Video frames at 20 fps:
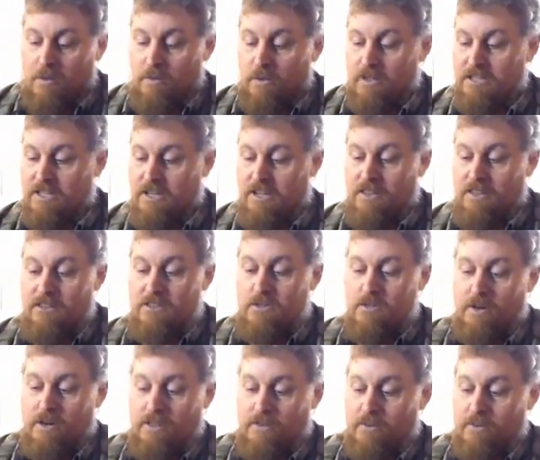will tell you
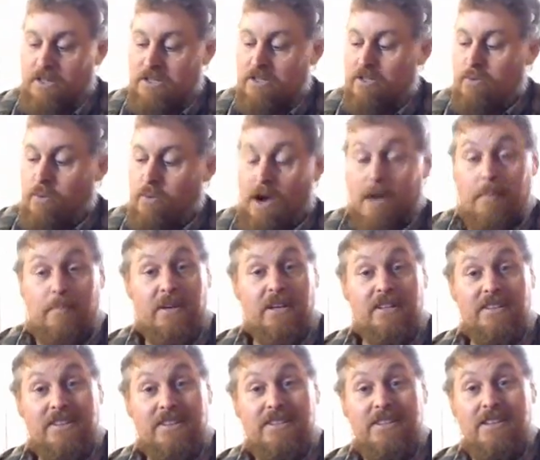this, one of the reasons why I
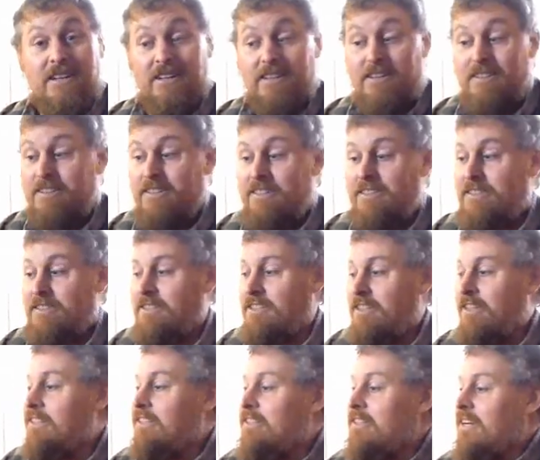picked this color is
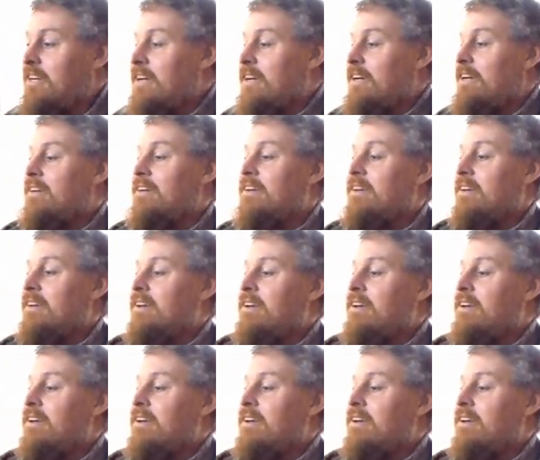because I